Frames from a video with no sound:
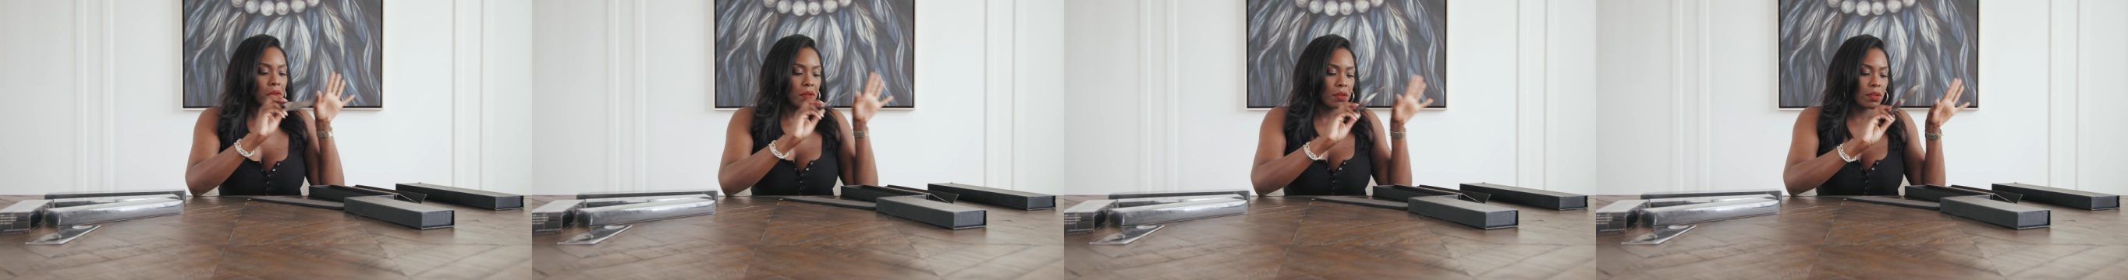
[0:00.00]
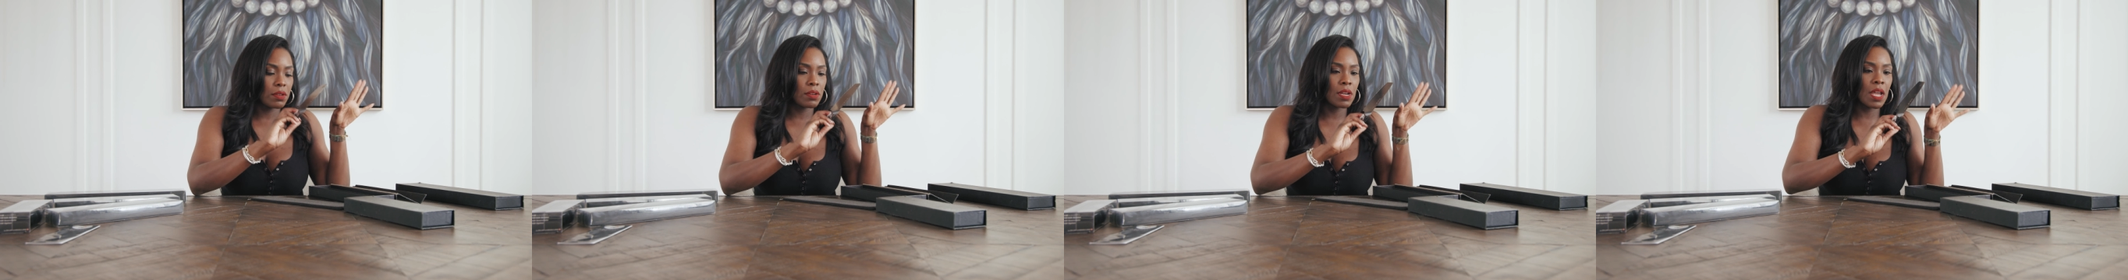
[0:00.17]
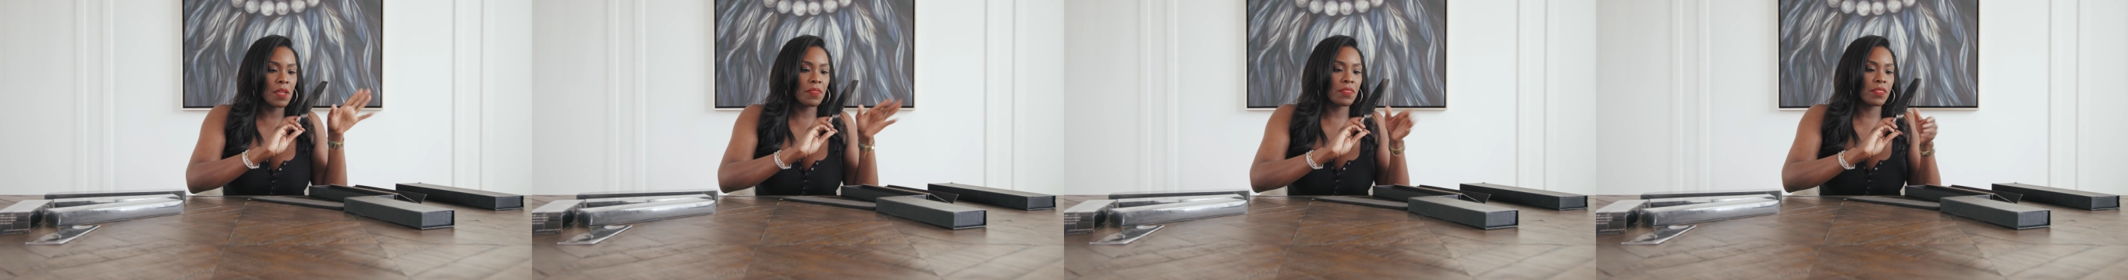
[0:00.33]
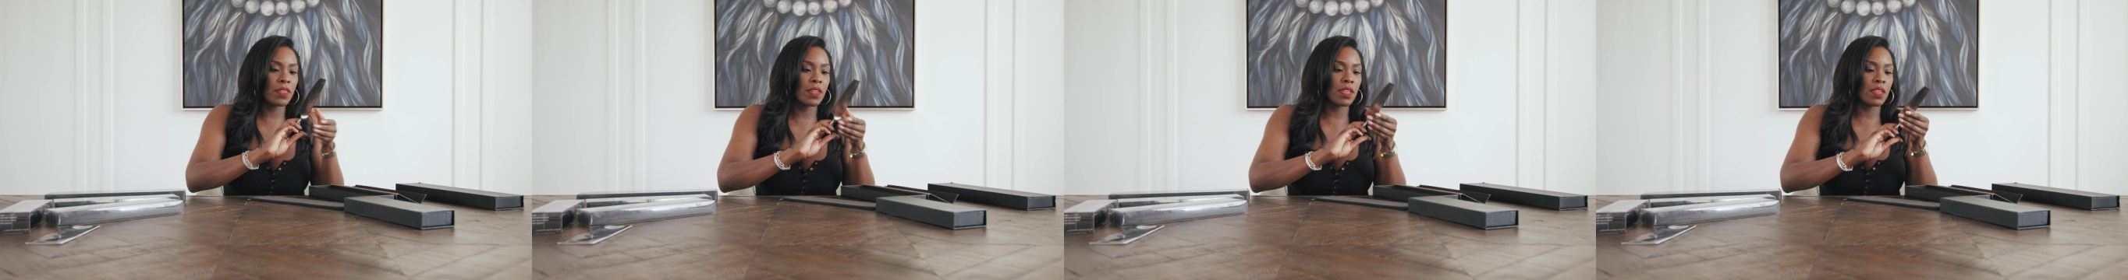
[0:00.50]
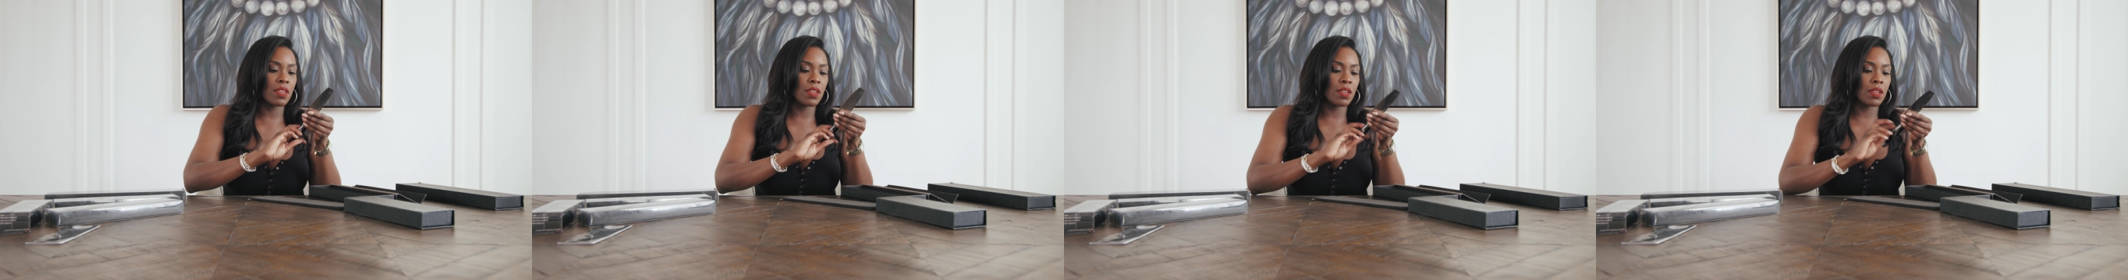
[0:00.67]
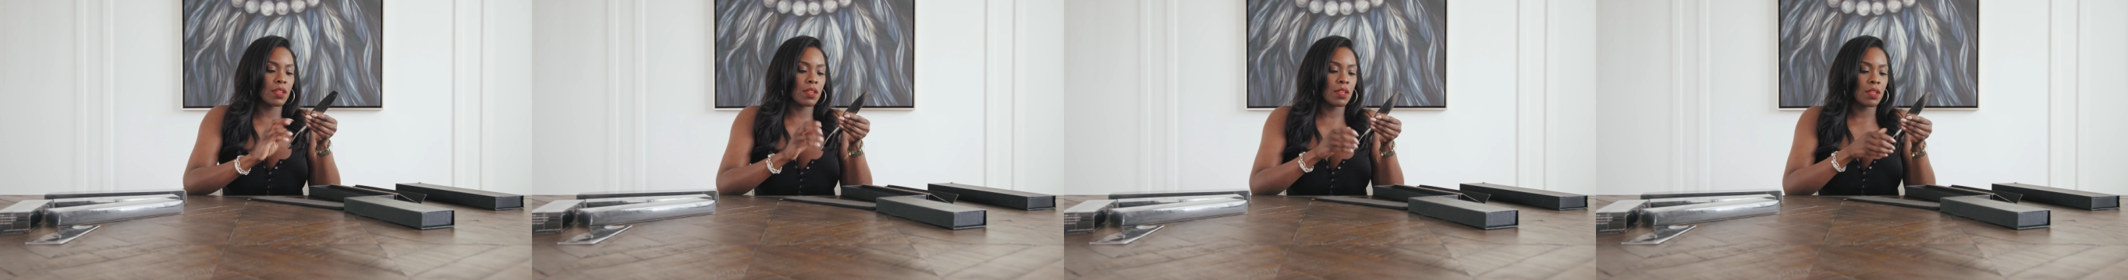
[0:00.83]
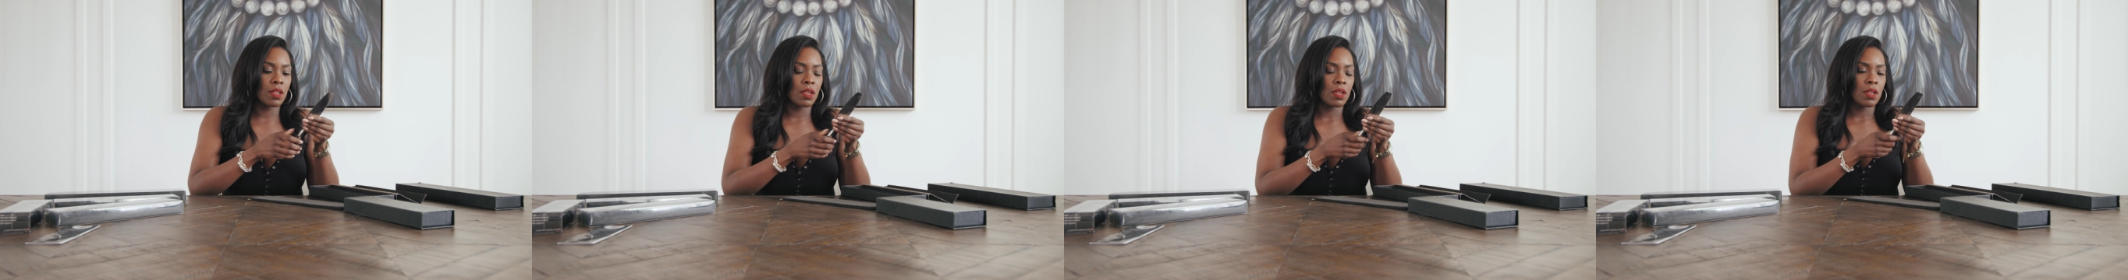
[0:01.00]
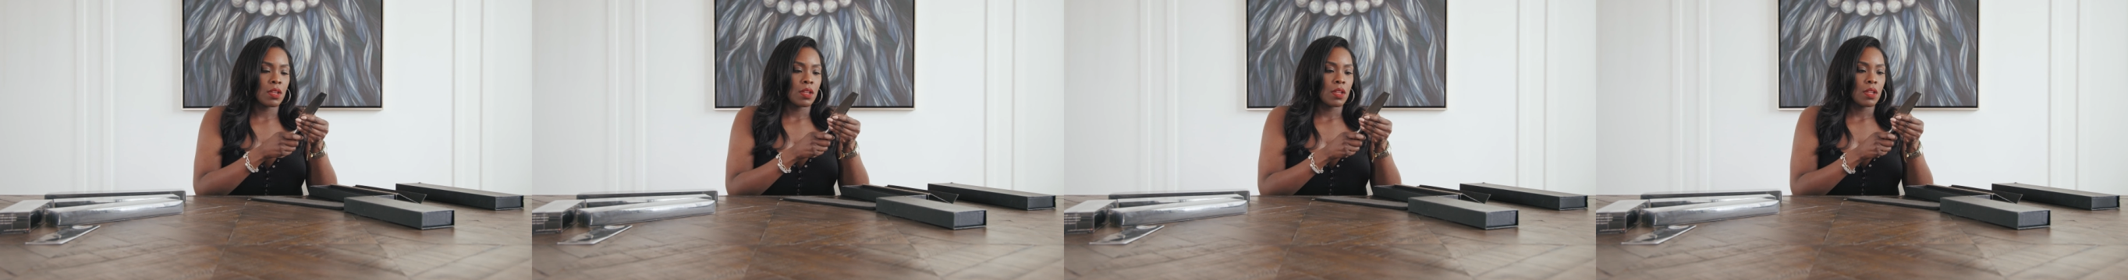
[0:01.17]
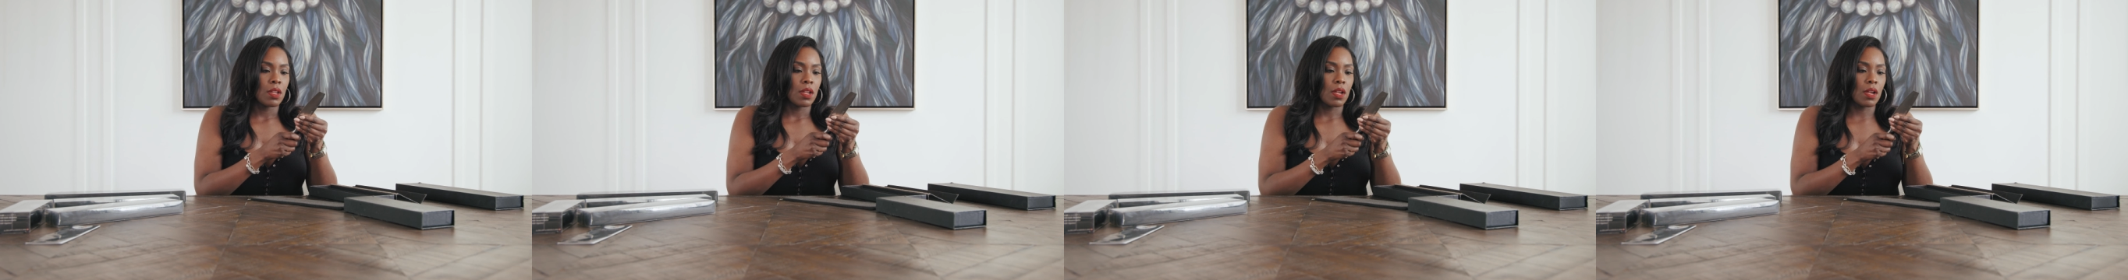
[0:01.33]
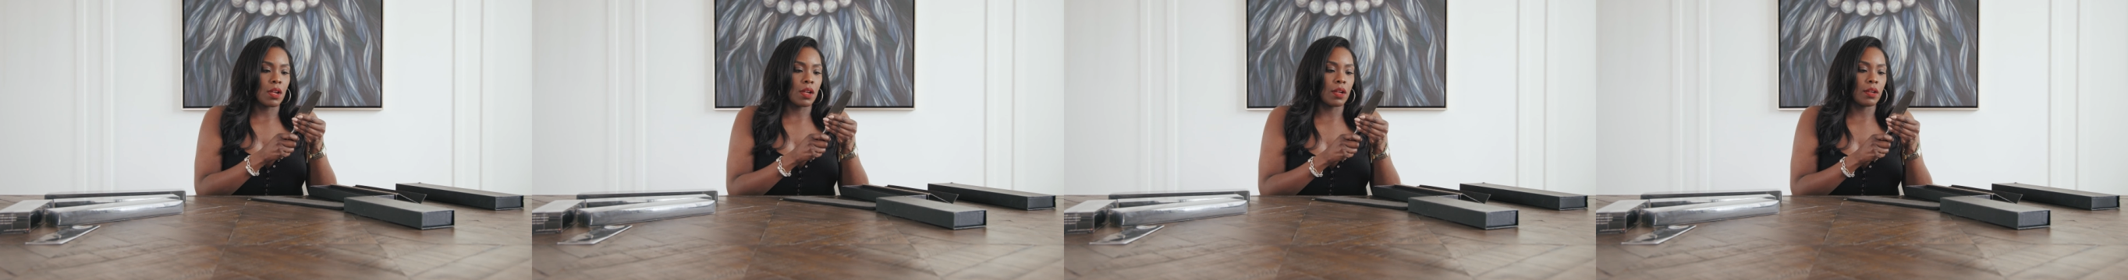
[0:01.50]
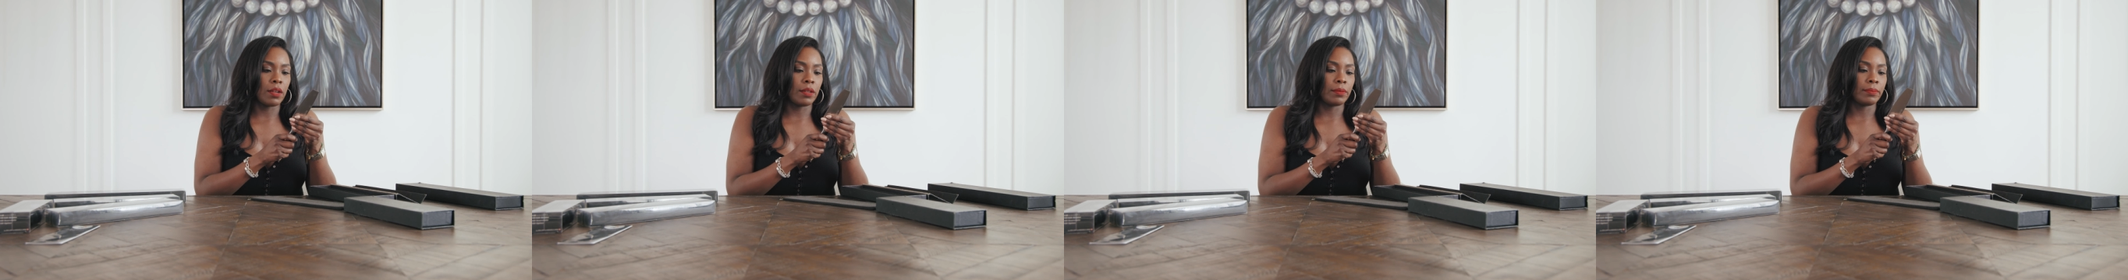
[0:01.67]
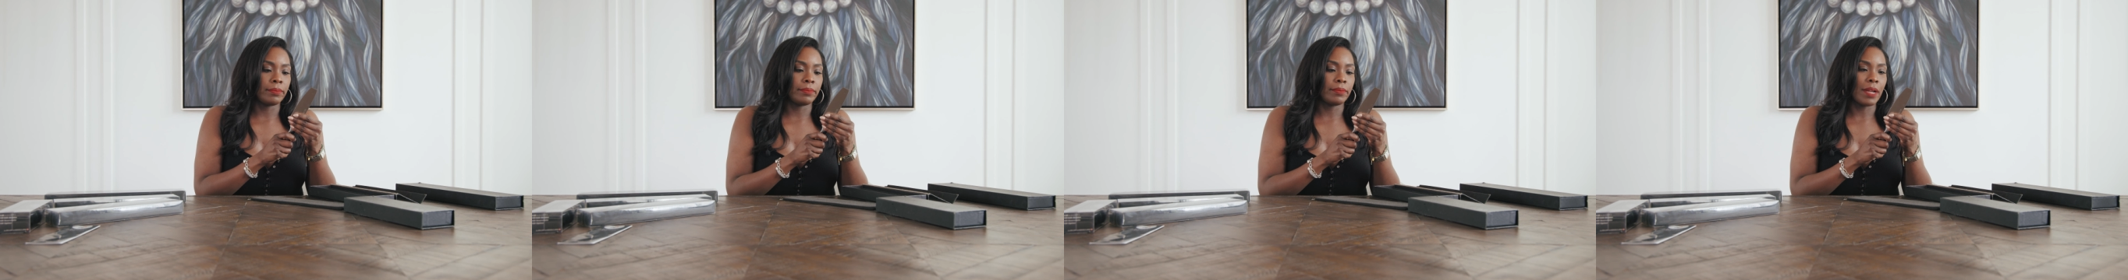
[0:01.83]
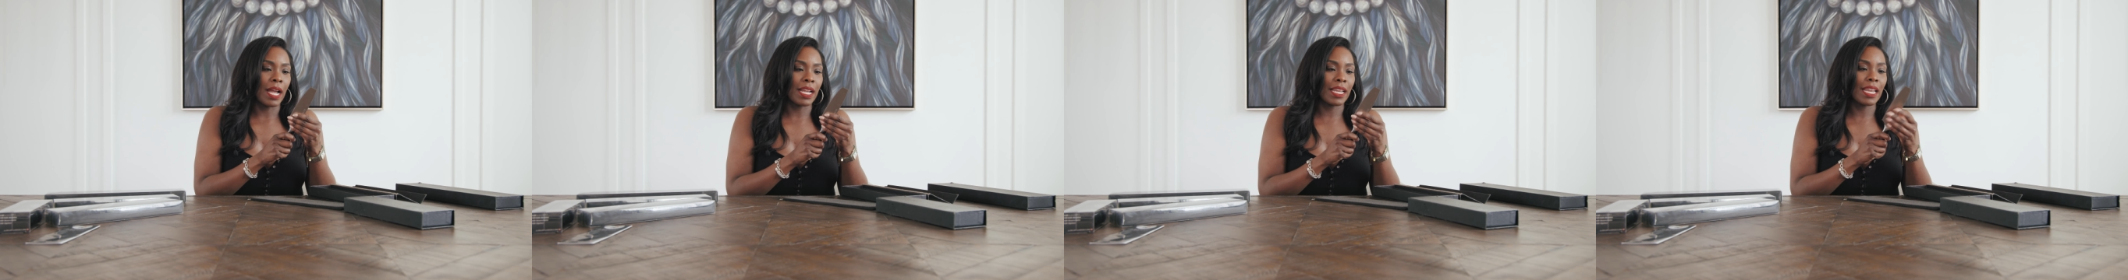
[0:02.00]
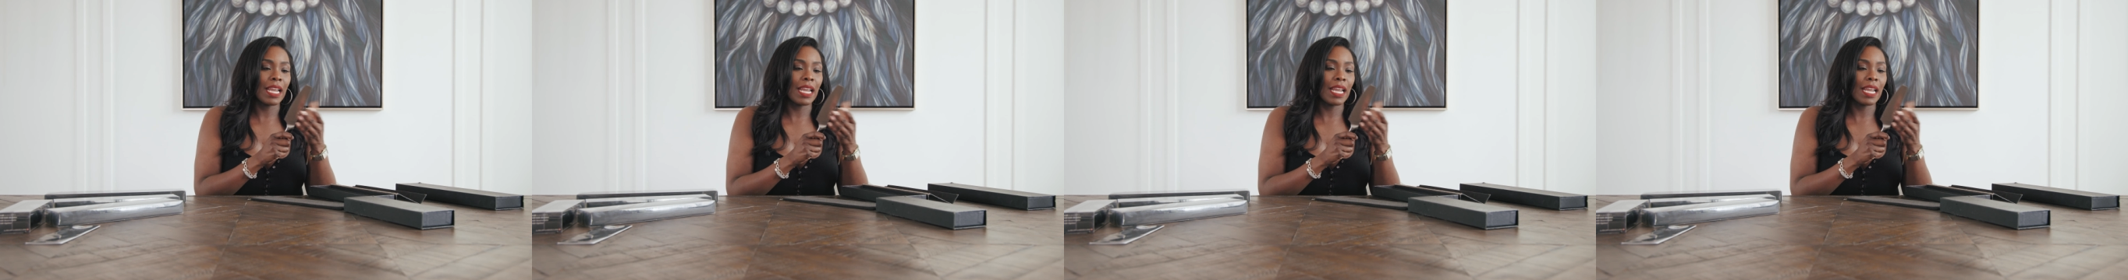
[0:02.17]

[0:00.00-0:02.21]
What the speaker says: Nothing, I